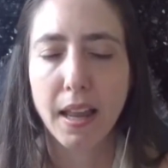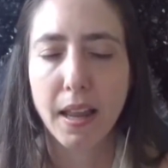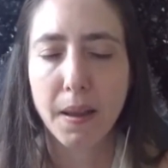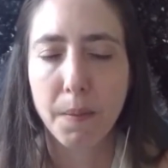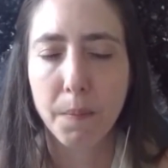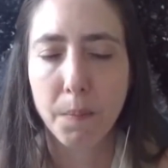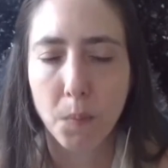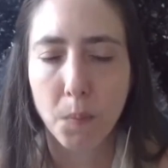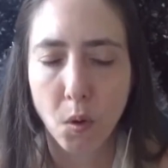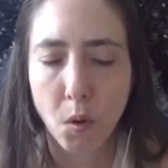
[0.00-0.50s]

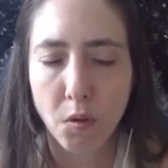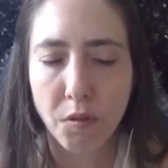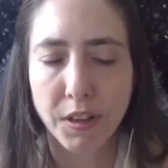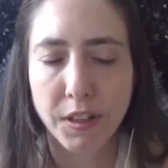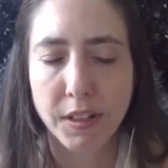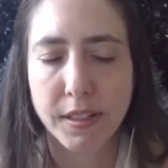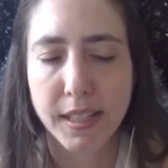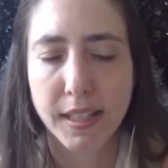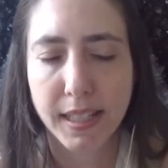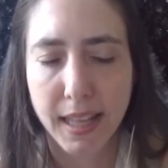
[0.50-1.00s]

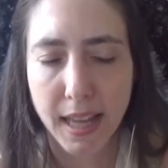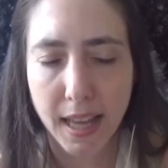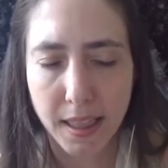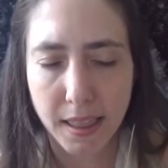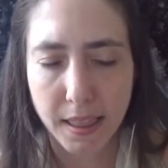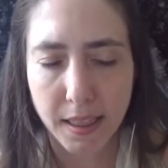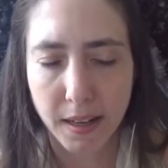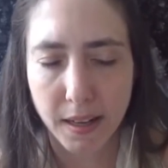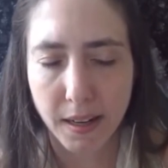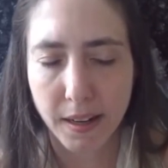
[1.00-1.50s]
moving
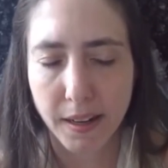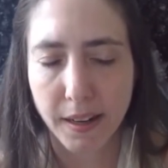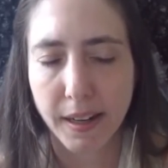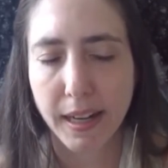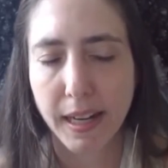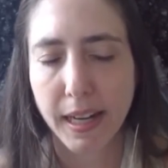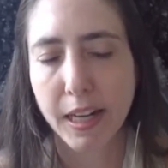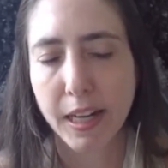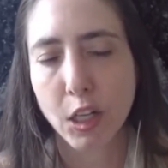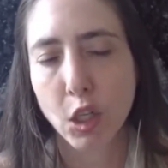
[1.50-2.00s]
together
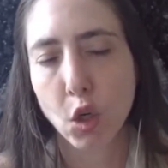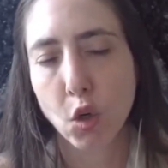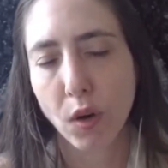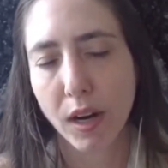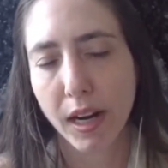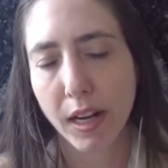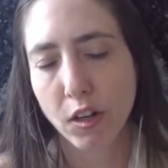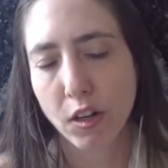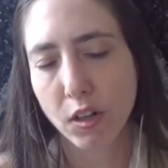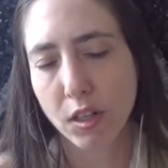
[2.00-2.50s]
in
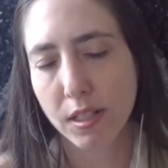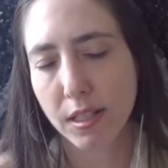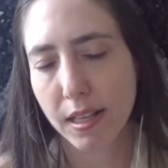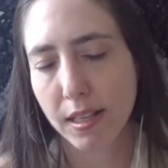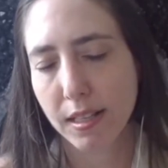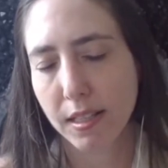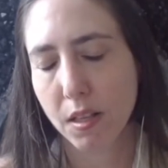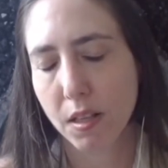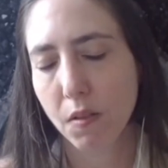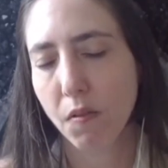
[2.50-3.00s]
greater
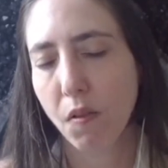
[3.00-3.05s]
sense of